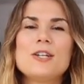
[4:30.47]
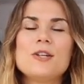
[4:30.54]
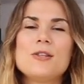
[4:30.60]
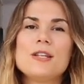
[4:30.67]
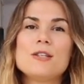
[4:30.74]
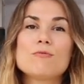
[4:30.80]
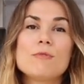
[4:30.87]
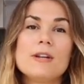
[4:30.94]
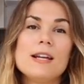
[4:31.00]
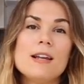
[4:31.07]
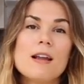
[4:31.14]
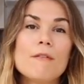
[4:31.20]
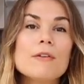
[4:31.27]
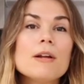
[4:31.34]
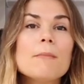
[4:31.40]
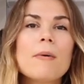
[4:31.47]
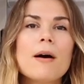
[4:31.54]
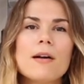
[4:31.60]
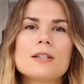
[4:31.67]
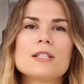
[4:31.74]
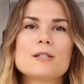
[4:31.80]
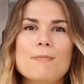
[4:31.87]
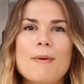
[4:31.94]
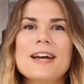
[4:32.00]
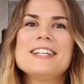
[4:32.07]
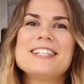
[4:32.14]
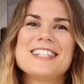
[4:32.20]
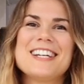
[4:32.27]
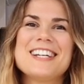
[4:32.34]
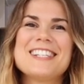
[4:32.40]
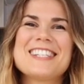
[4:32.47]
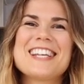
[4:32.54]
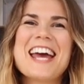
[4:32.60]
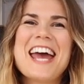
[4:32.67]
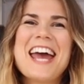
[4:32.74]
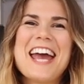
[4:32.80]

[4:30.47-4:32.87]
to these really lovely mild spices